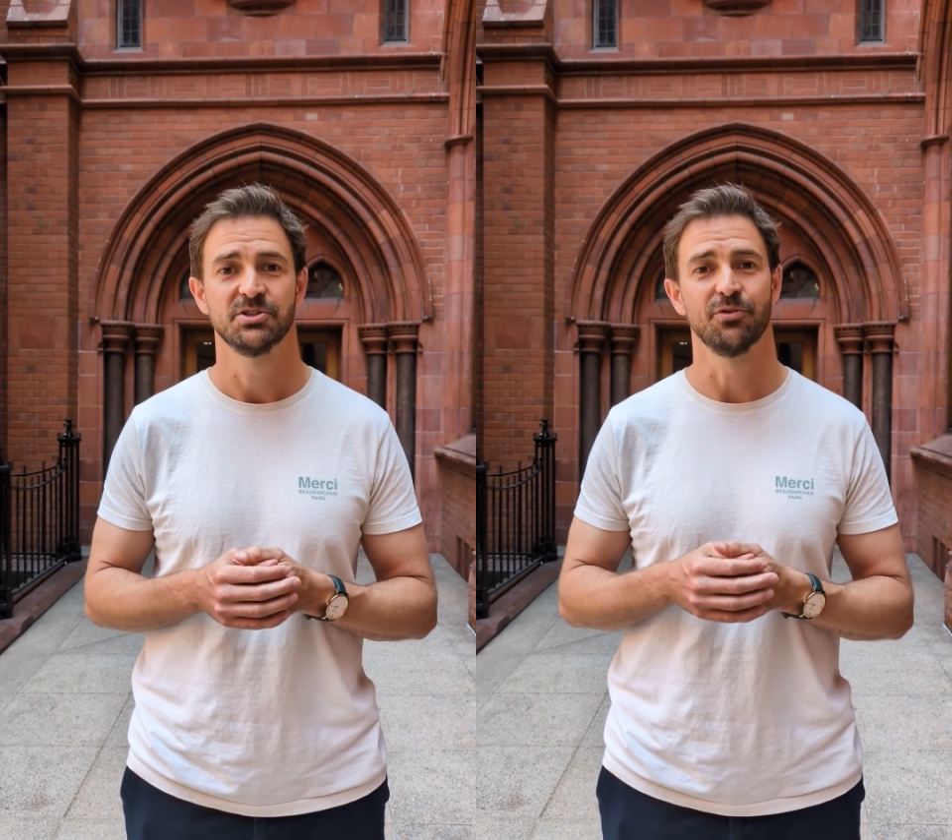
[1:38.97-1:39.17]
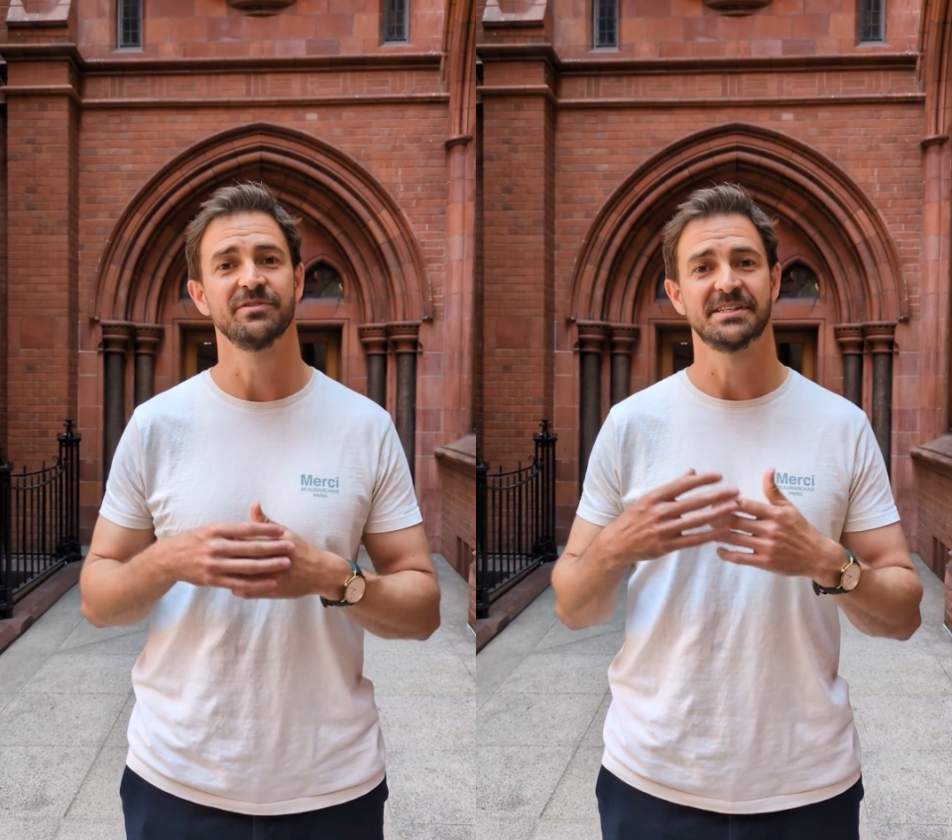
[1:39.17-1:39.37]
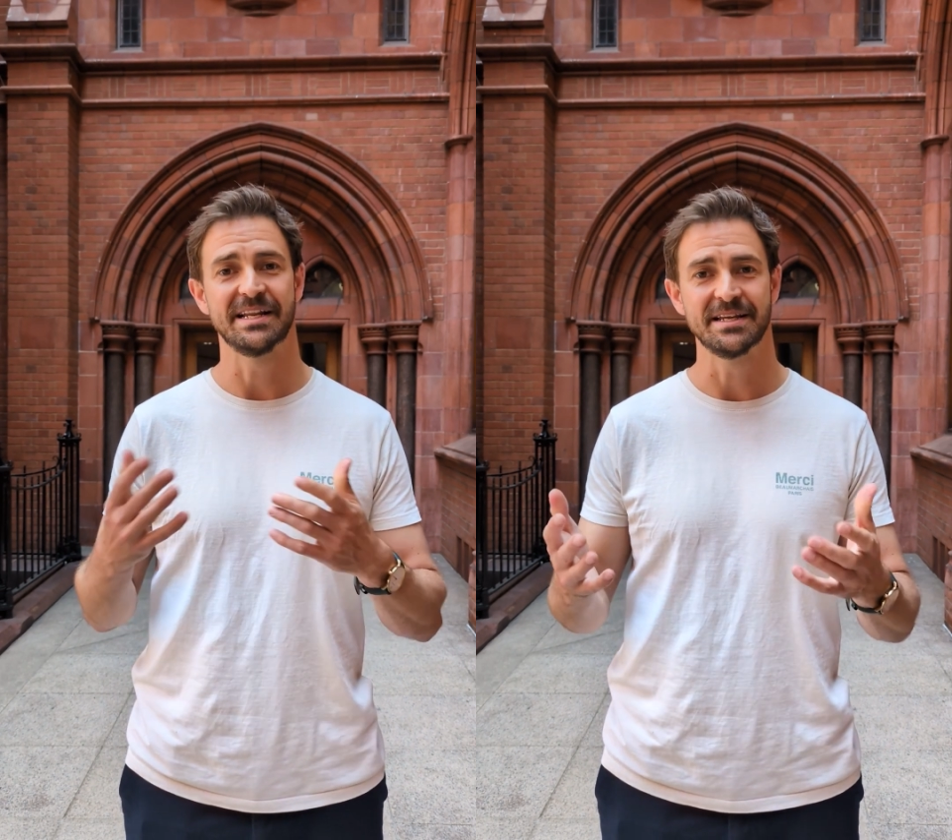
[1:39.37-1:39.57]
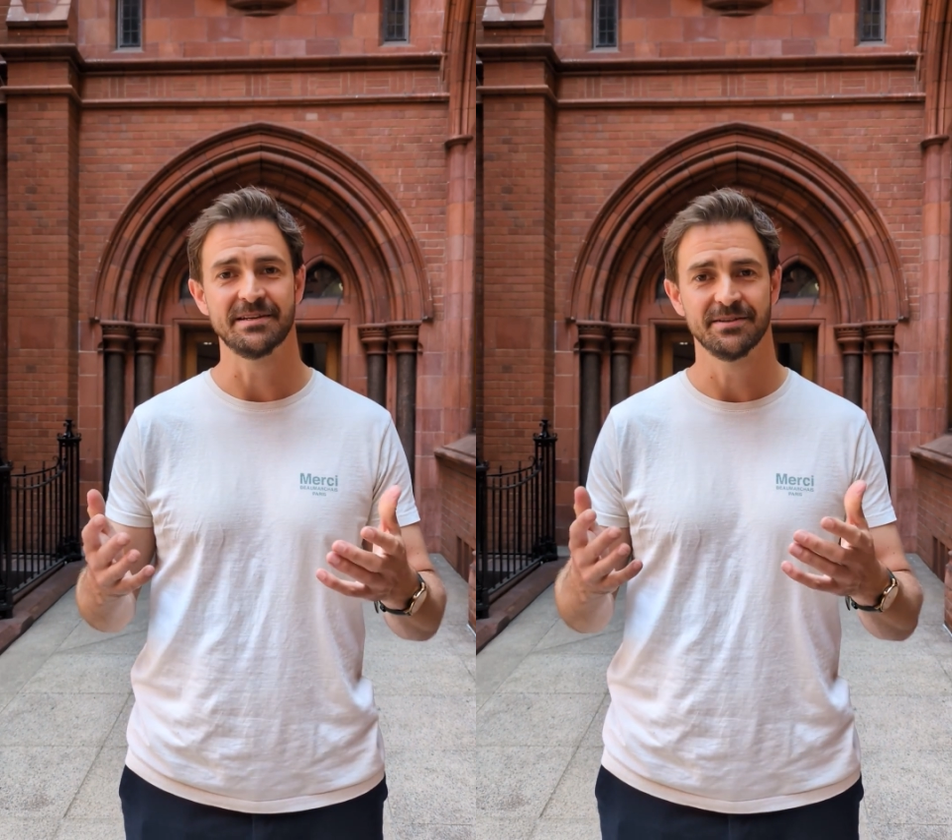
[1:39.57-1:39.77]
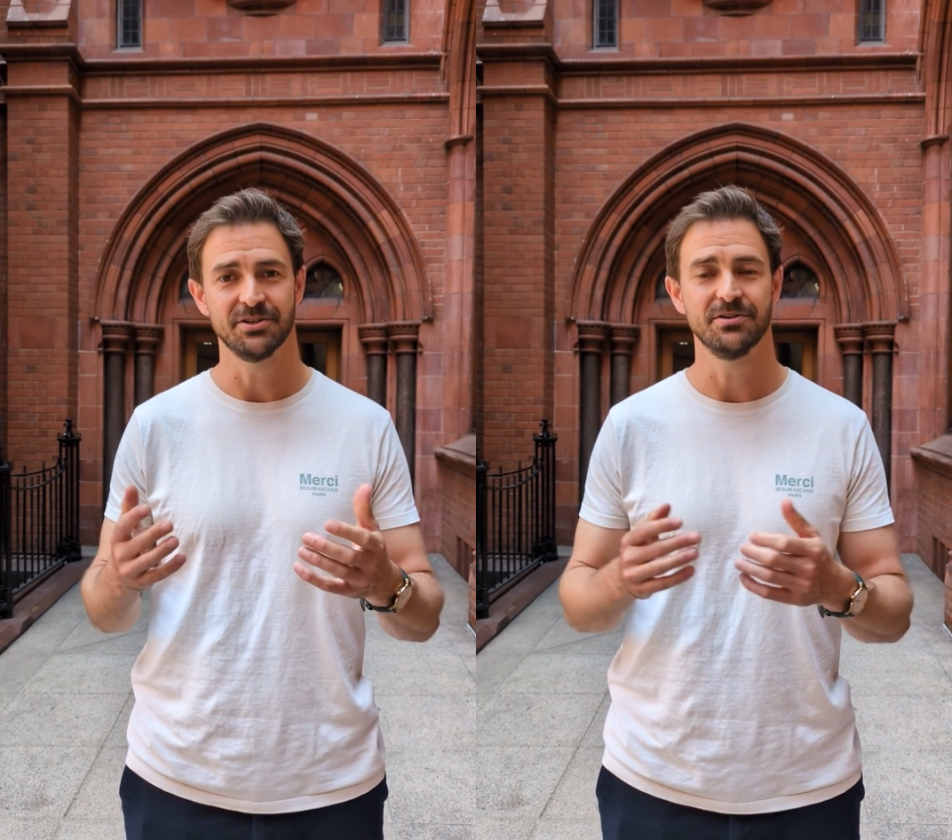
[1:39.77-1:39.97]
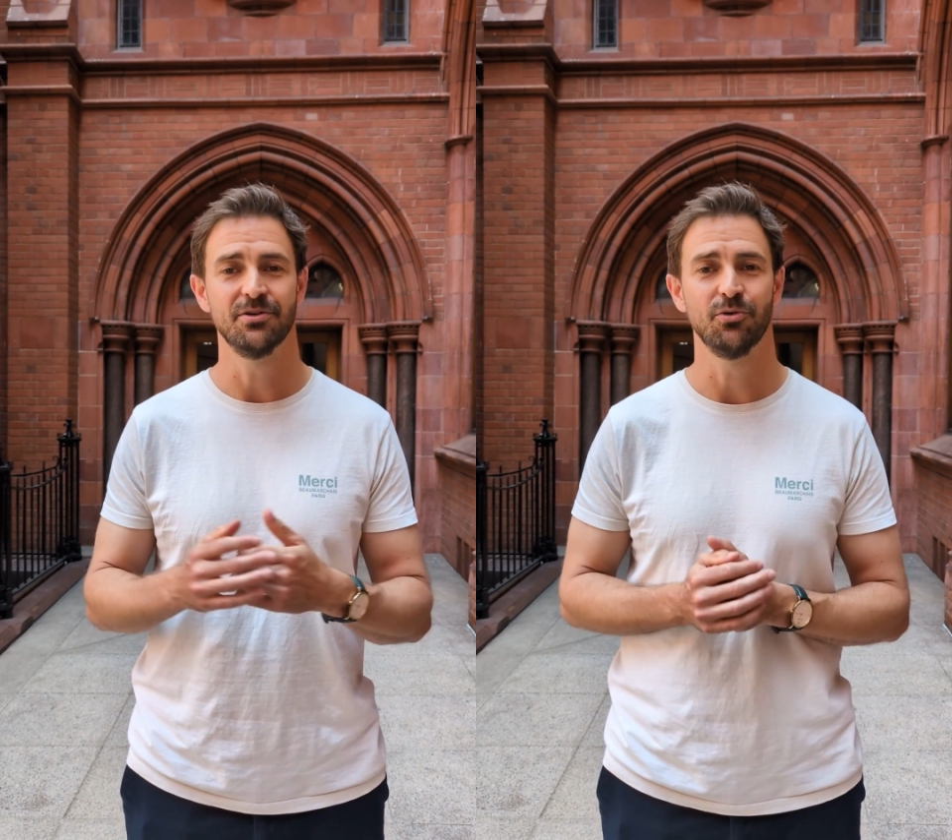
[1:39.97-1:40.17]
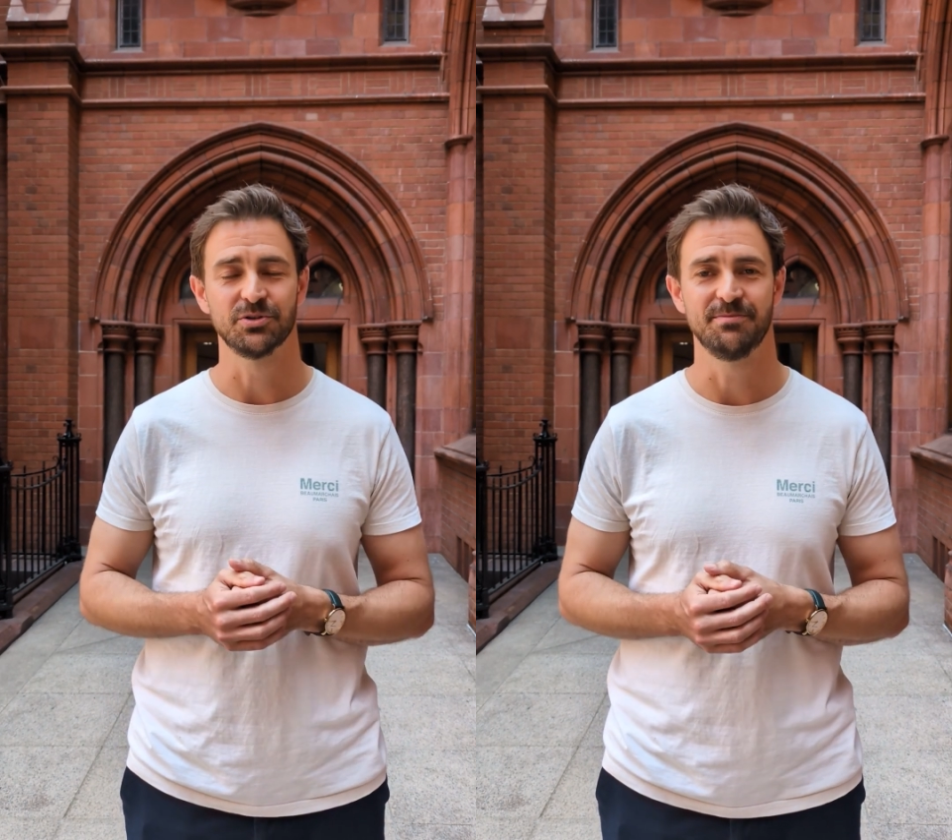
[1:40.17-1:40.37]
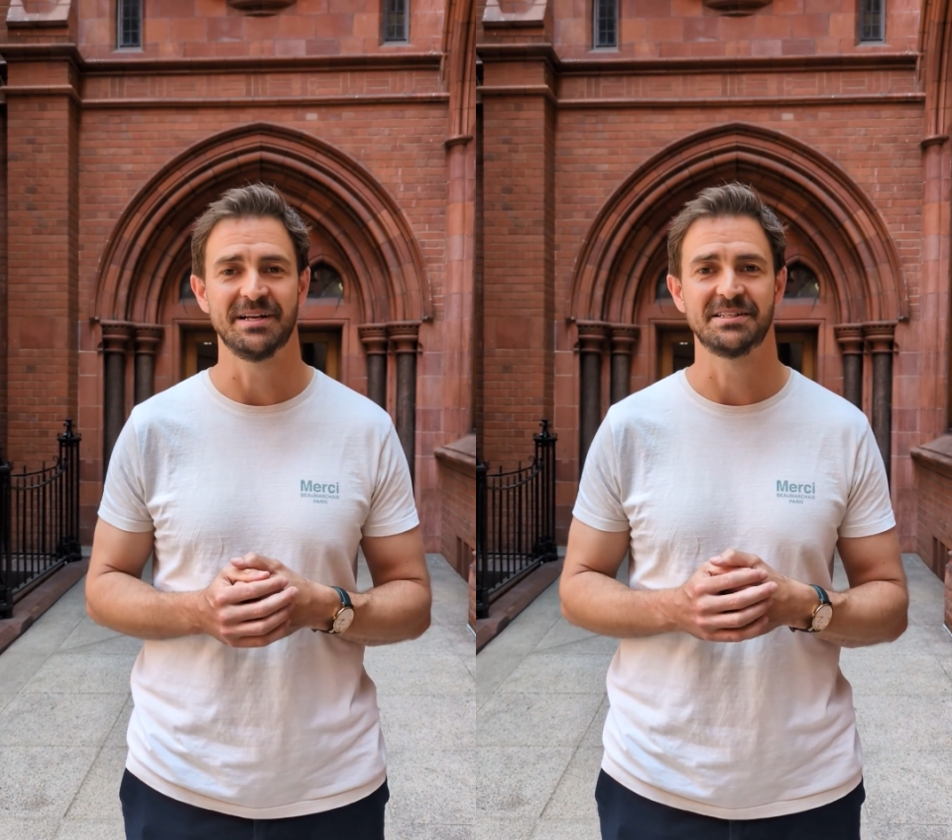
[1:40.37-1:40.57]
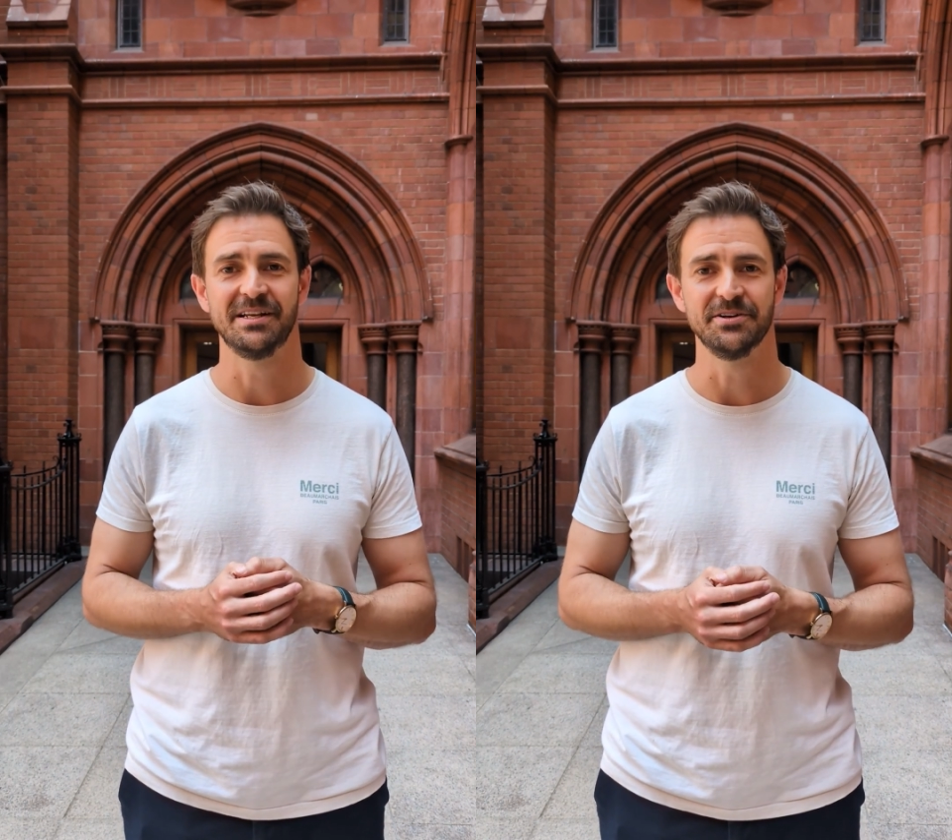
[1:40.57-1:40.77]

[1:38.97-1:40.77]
So obviously, automatically